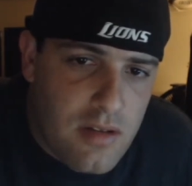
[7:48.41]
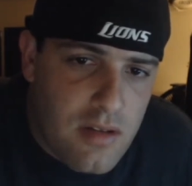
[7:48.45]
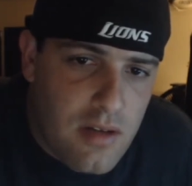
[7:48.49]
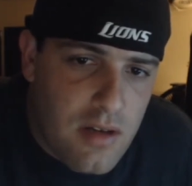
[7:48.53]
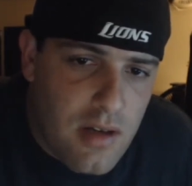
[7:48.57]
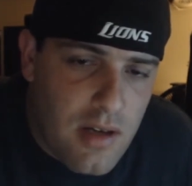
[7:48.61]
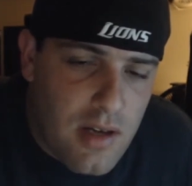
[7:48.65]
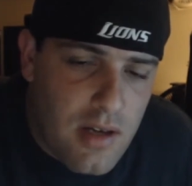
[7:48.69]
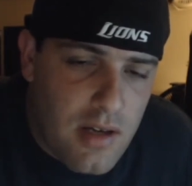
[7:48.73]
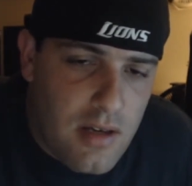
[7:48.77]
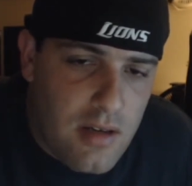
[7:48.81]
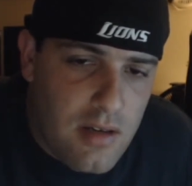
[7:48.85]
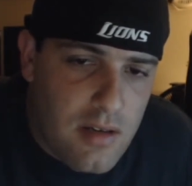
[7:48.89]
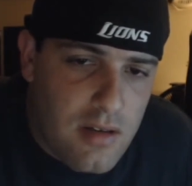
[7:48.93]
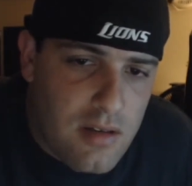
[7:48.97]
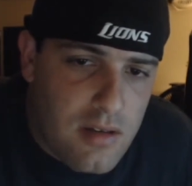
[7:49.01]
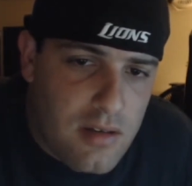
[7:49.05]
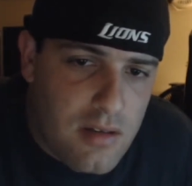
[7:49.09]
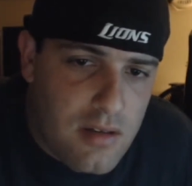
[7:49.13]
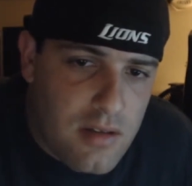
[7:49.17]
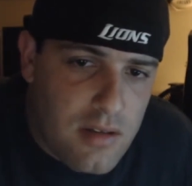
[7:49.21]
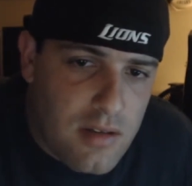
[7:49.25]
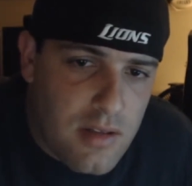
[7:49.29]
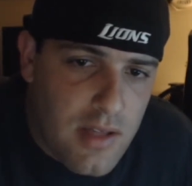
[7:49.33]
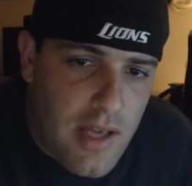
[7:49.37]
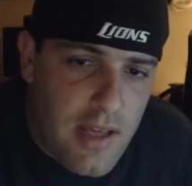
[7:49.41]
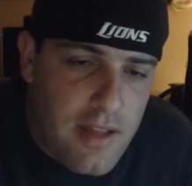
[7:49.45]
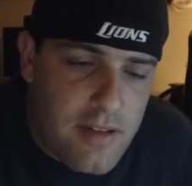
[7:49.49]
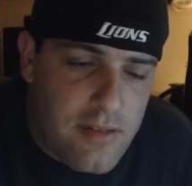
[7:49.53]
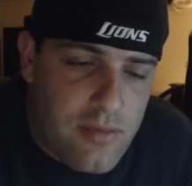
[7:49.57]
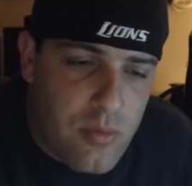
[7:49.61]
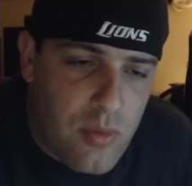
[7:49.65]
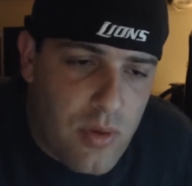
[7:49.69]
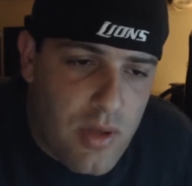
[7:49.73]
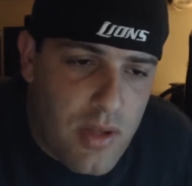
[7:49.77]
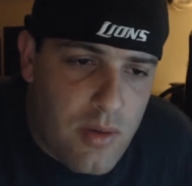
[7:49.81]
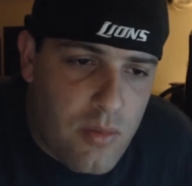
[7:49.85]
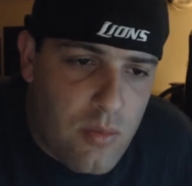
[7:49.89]

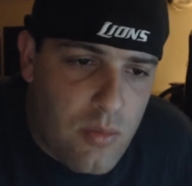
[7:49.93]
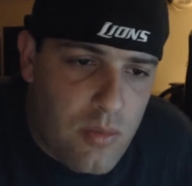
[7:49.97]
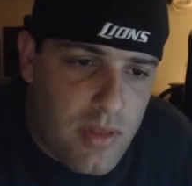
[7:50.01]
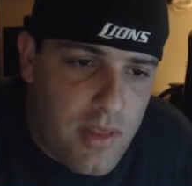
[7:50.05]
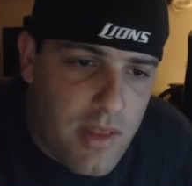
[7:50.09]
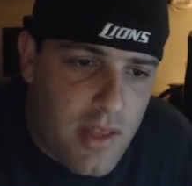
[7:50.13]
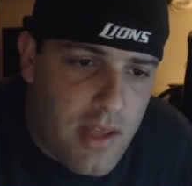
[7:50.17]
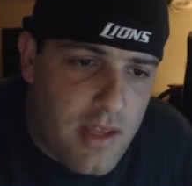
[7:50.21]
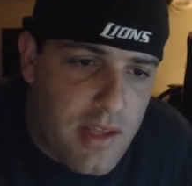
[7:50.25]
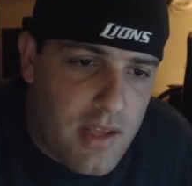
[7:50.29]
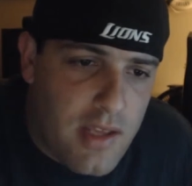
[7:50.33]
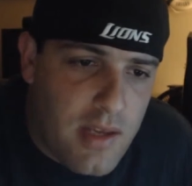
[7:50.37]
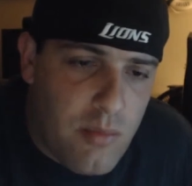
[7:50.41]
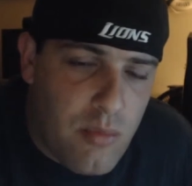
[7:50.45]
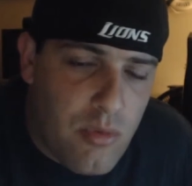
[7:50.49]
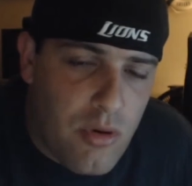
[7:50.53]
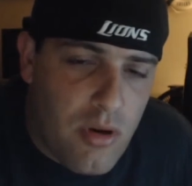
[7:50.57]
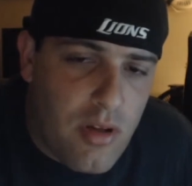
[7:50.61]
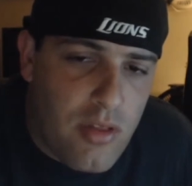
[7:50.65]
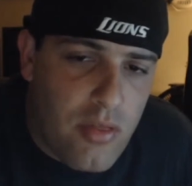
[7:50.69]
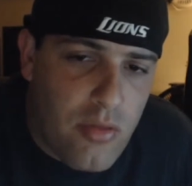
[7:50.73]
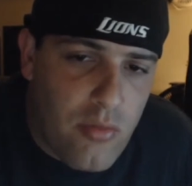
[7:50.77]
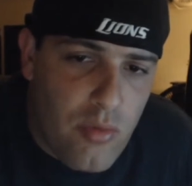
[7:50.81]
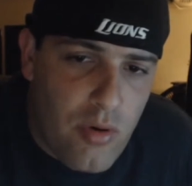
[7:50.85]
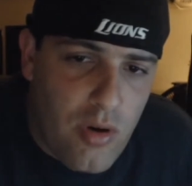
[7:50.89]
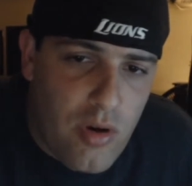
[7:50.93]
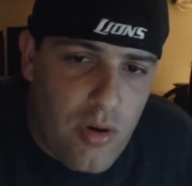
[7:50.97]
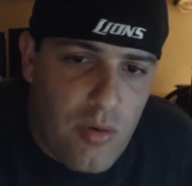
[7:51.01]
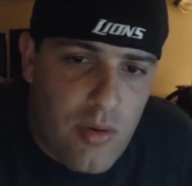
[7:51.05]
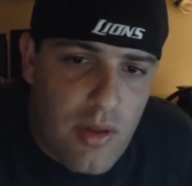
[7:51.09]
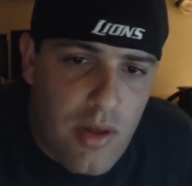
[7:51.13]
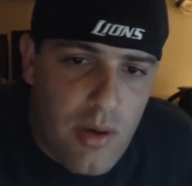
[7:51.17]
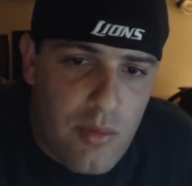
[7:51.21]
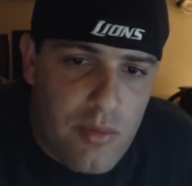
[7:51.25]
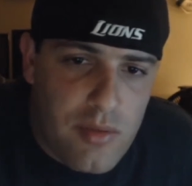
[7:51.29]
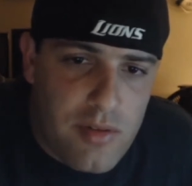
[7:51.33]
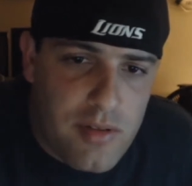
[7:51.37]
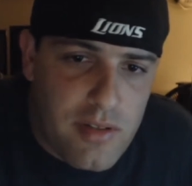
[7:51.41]
Last week with that Ebron throw
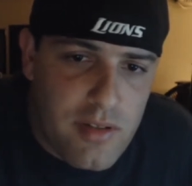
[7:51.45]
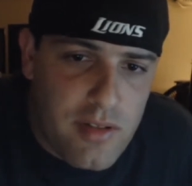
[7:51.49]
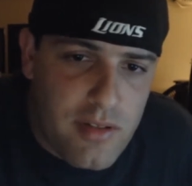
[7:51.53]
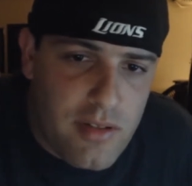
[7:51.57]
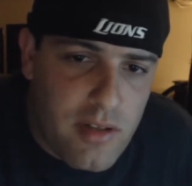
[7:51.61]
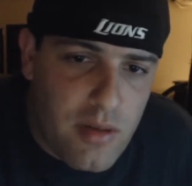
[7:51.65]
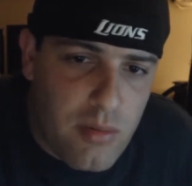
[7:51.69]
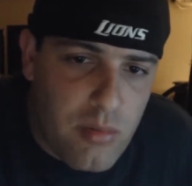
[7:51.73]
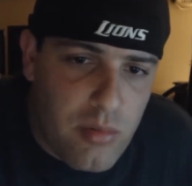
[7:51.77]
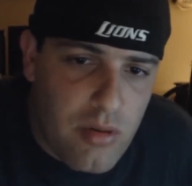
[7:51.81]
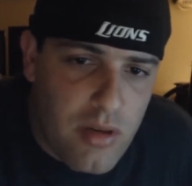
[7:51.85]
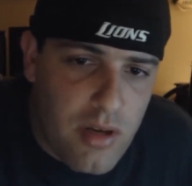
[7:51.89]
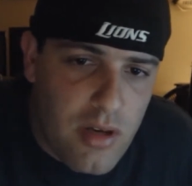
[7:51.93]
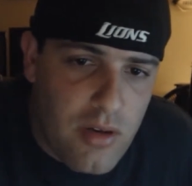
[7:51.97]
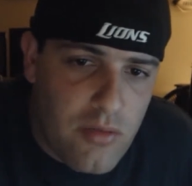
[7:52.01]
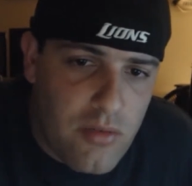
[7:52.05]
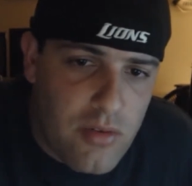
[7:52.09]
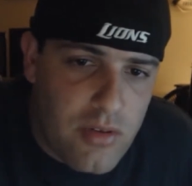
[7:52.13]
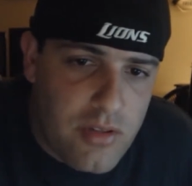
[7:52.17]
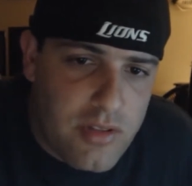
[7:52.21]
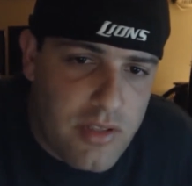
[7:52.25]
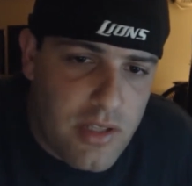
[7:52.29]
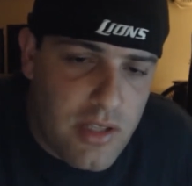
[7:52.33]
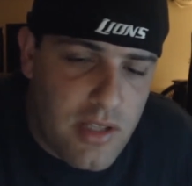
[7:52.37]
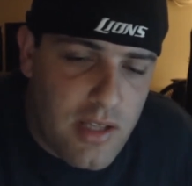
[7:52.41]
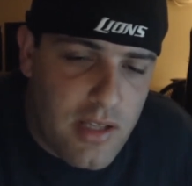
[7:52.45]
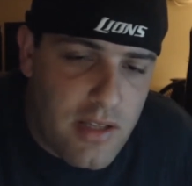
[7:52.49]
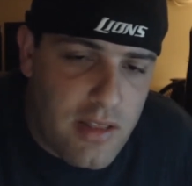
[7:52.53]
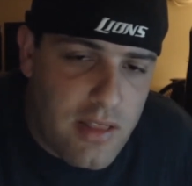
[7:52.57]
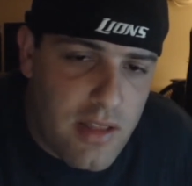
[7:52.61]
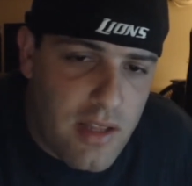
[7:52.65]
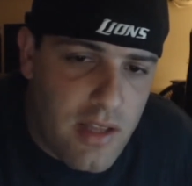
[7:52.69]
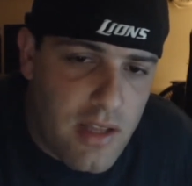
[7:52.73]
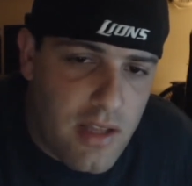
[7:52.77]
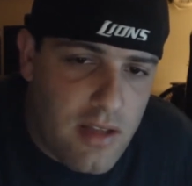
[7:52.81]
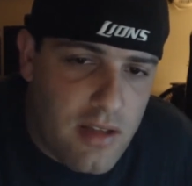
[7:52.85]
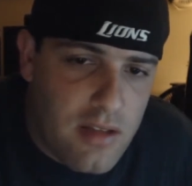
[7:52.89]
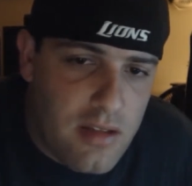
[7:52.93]
that was into double coverage, I like
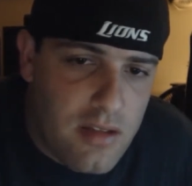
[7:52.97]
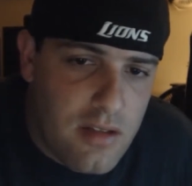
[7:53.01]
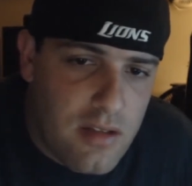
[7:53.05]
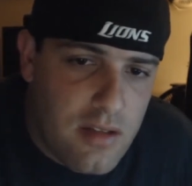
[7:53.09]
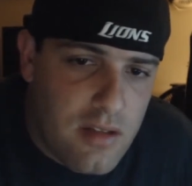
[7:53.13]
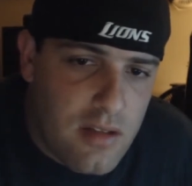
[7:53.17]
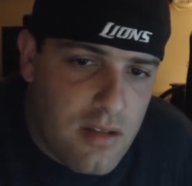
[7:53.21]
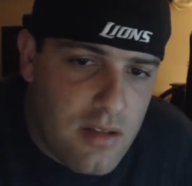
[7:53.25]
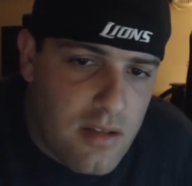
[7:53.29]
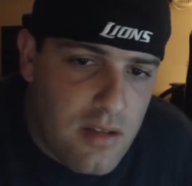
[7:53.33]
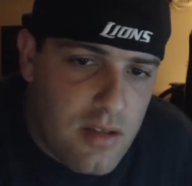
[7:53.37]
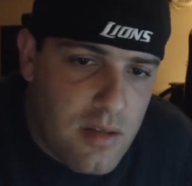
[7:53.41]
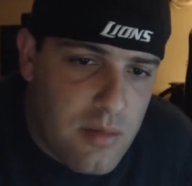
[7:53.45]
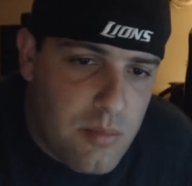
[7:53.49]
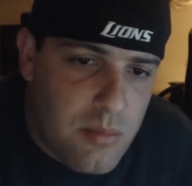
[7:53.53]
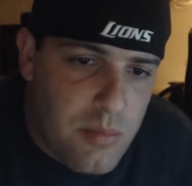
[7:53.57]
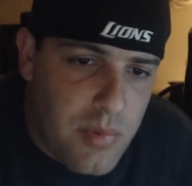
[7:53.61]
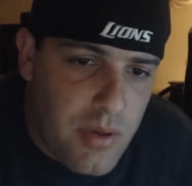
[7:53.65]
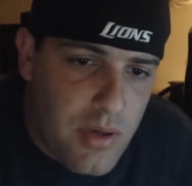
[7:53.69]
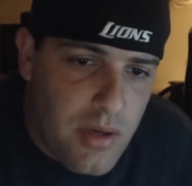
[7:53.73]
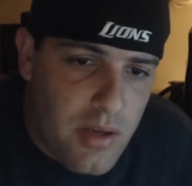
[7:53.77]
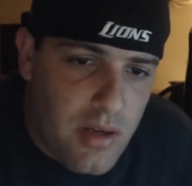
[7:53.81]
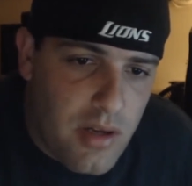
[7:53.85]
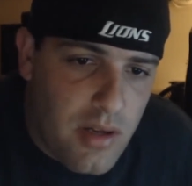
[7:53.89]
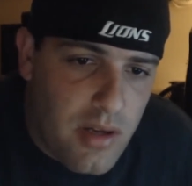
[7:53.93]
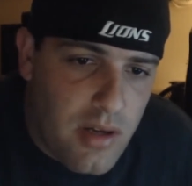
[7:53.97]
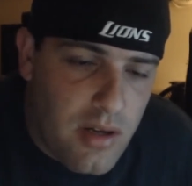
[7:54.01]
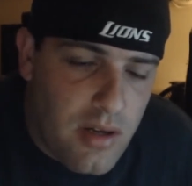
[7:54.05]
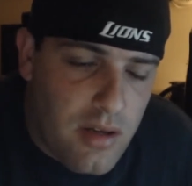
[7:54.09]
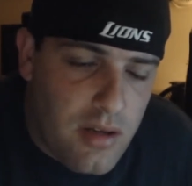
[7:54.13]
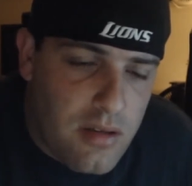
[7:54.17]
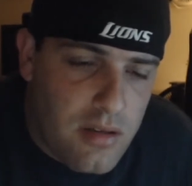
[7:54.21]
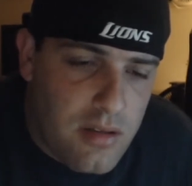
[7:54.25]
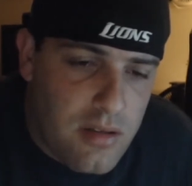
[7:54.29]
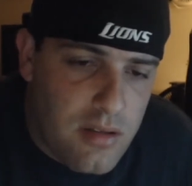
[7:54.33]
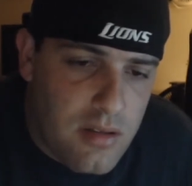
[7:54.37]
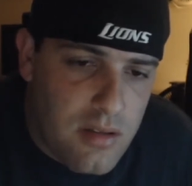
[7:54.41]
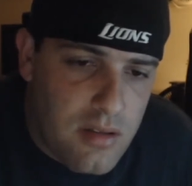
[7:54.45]
that.
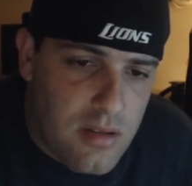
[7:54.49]
But